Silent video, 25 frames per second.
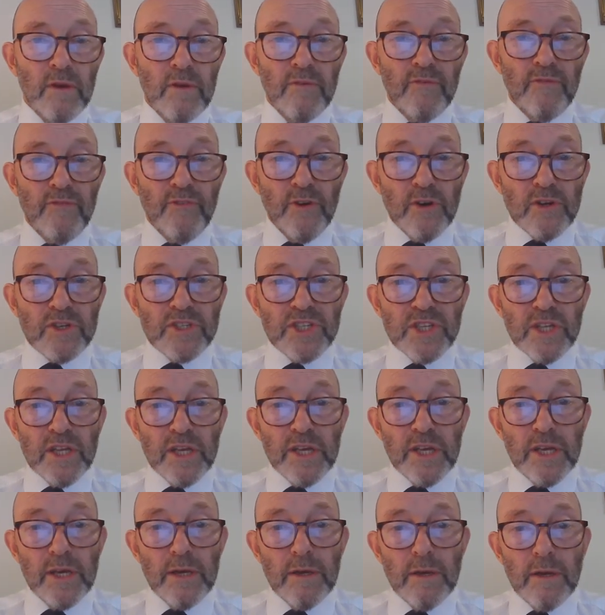
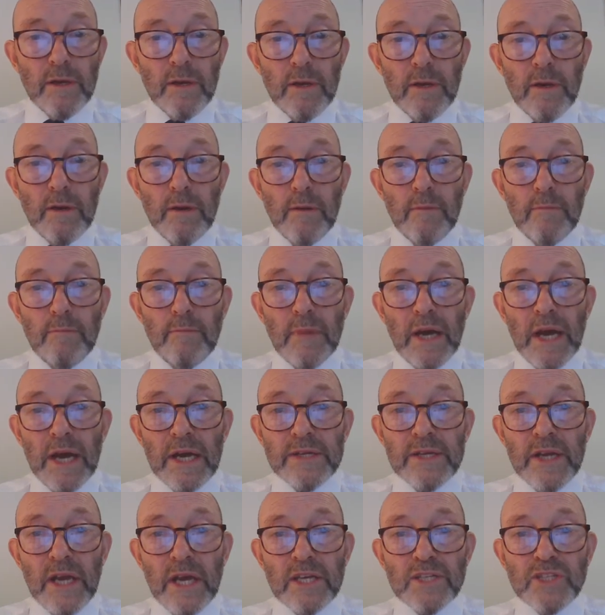Firstly,
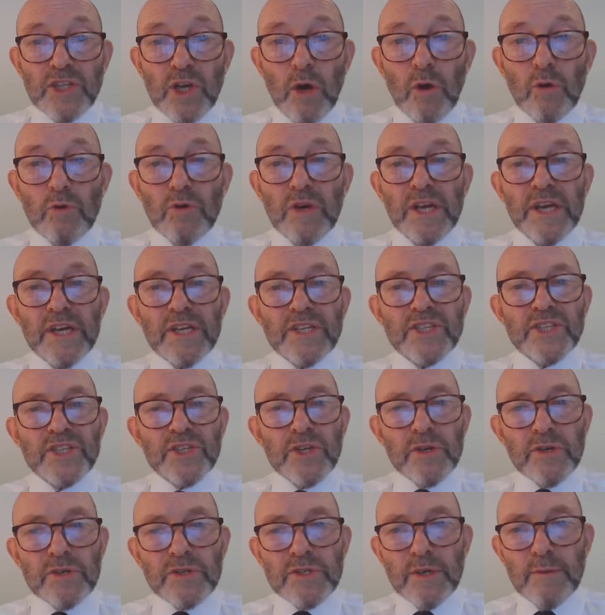man has only a
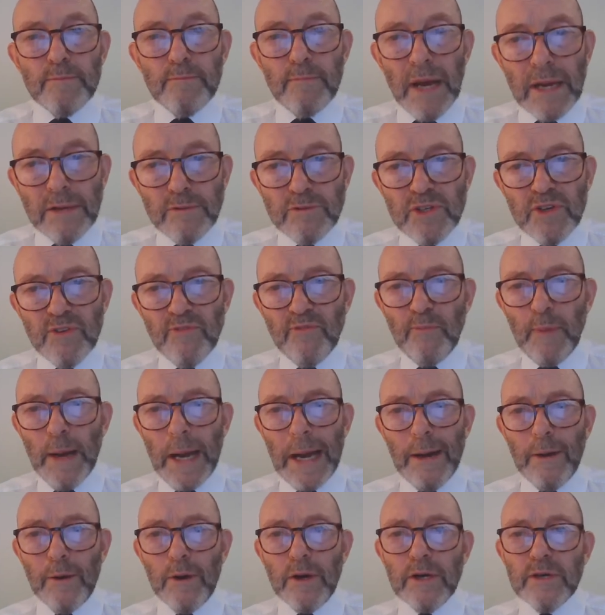certain amount of
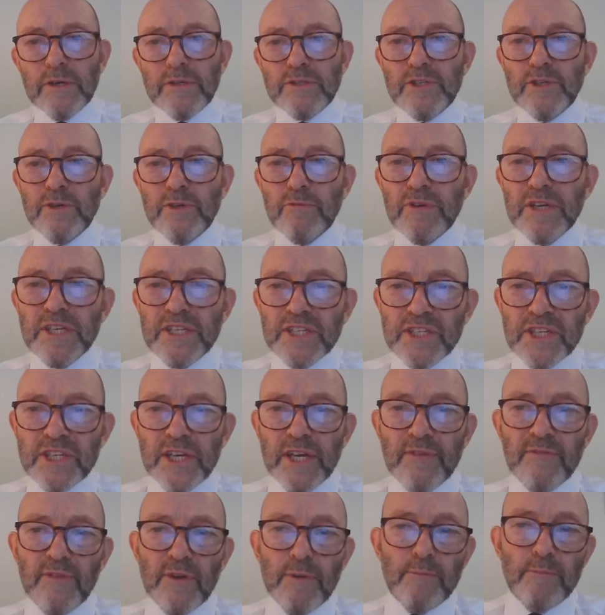power to
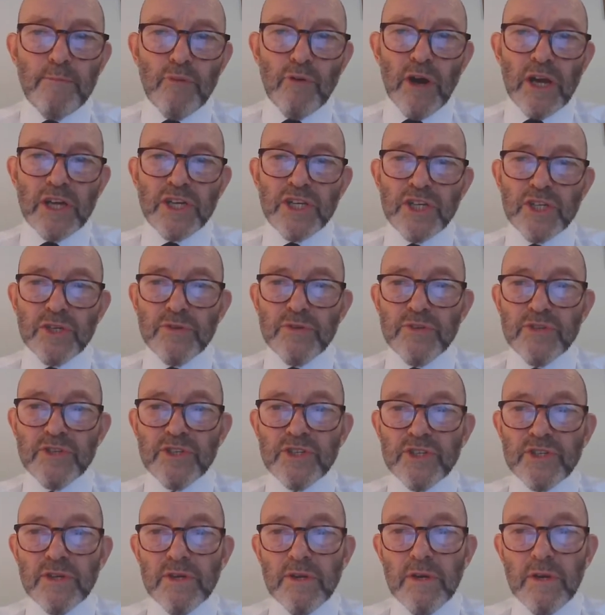receive
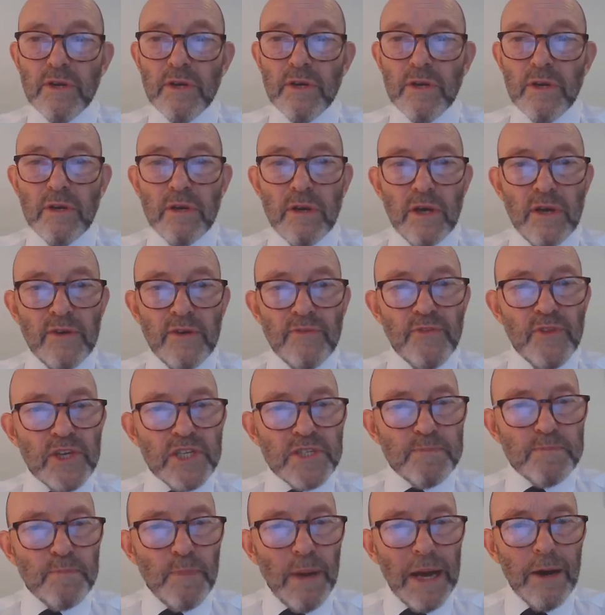impressions. If
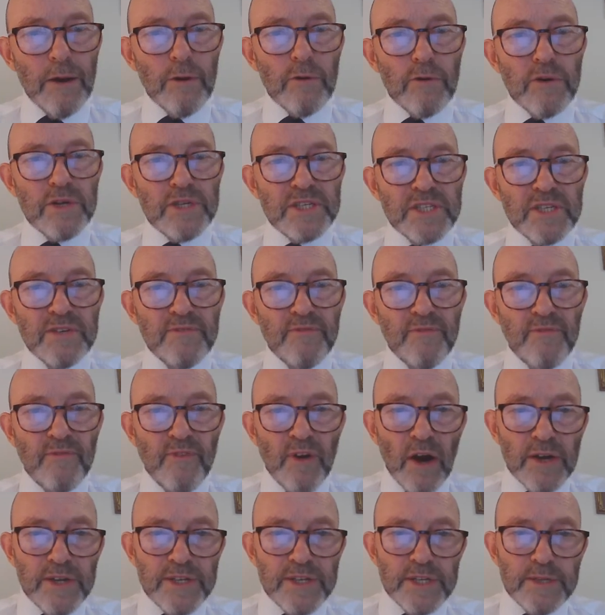this power is
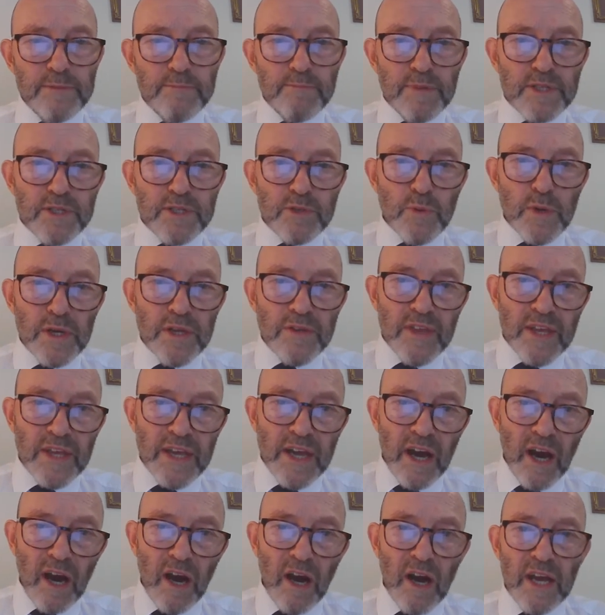divided between
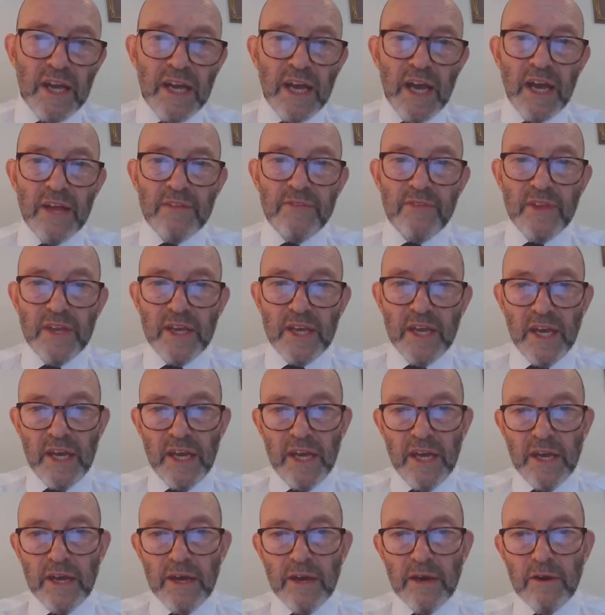the eye and the
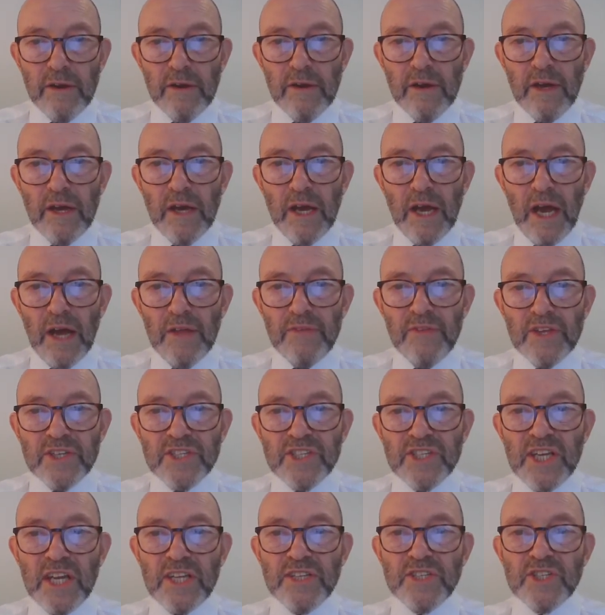ear and the
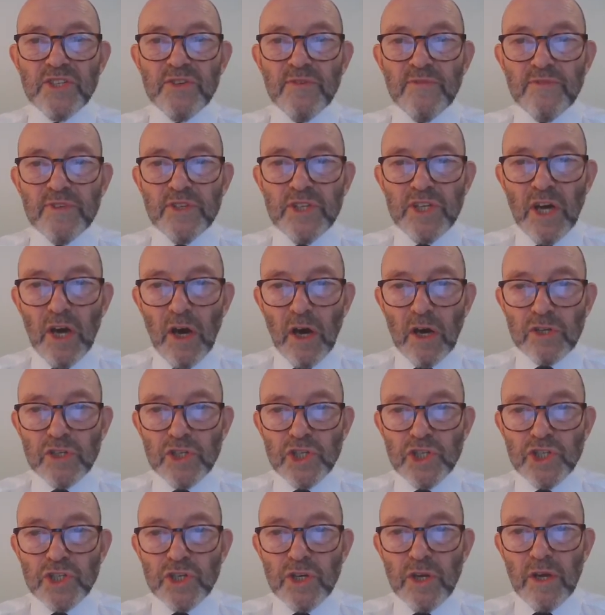sense of
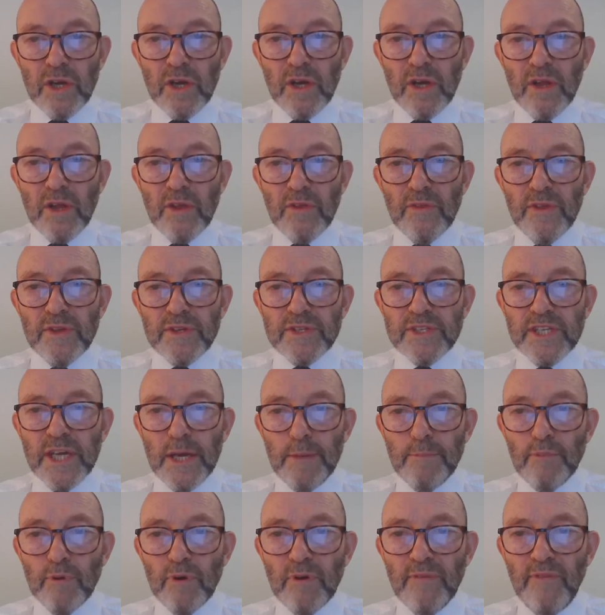touch, the
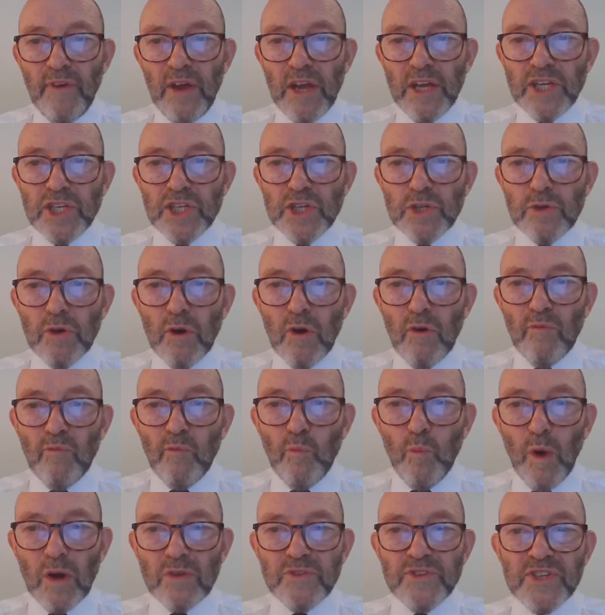deprivation of
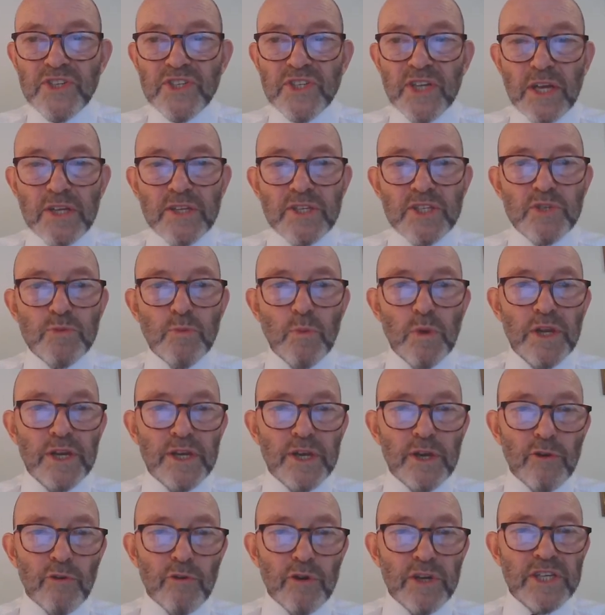one sense will
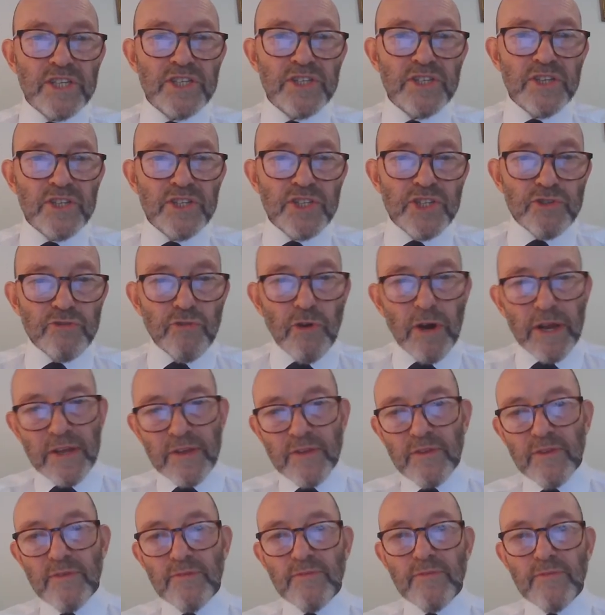increase the
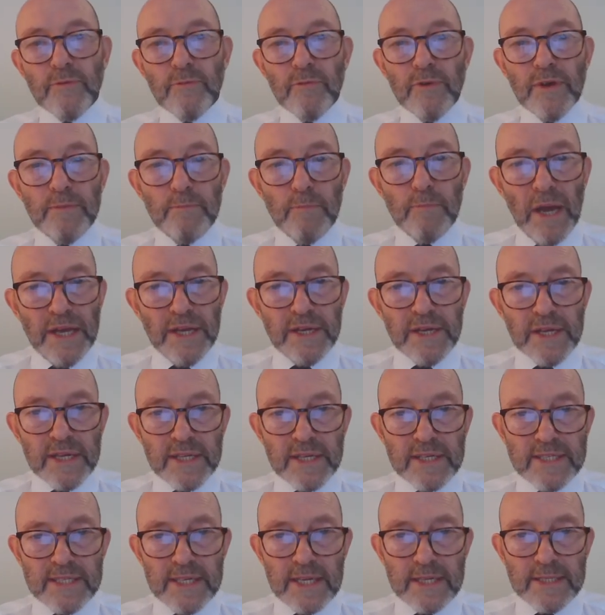strength of the
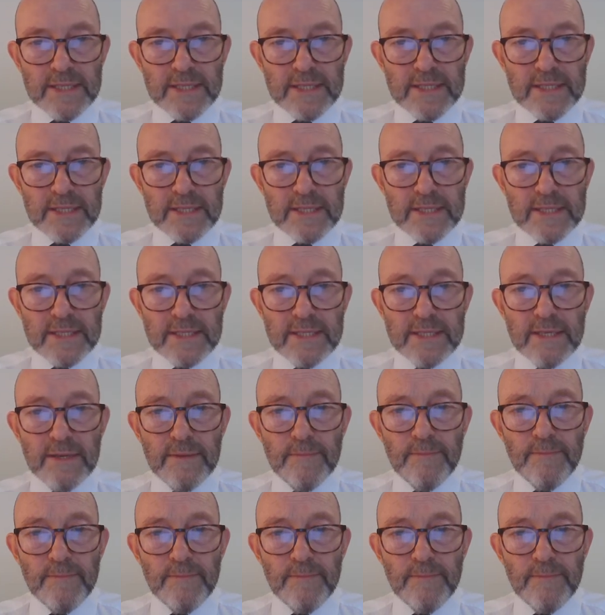remaining senses.